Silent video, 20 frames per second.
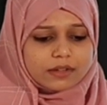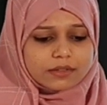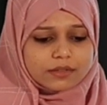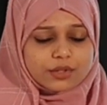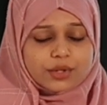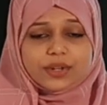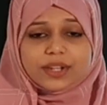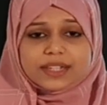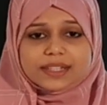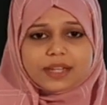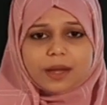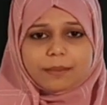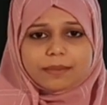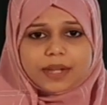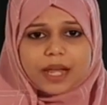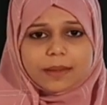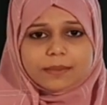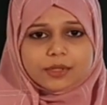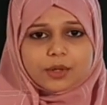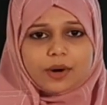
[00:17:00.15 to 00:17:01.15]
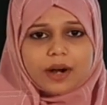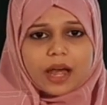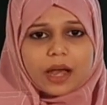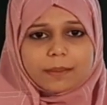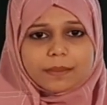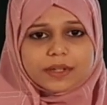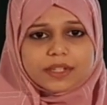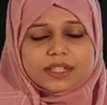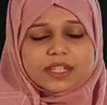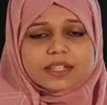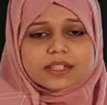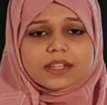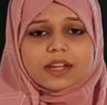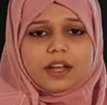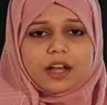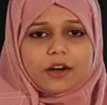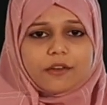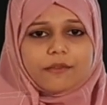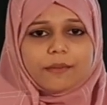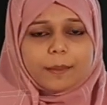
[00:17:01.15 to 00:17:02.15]
during some times what happens is the
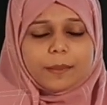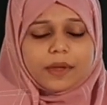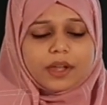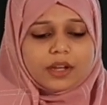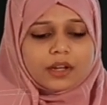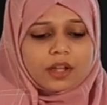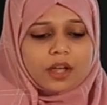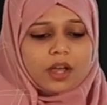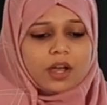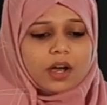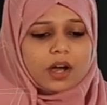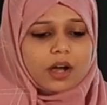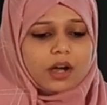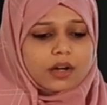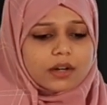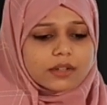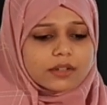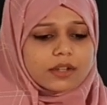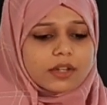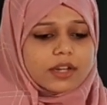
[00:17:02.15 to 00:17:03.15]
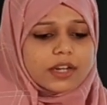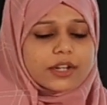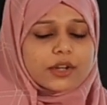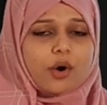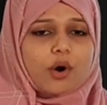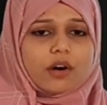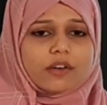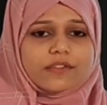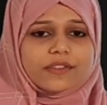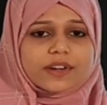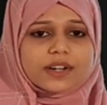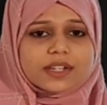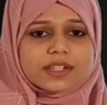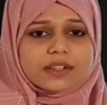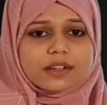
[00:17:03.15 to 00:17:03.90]
government it offers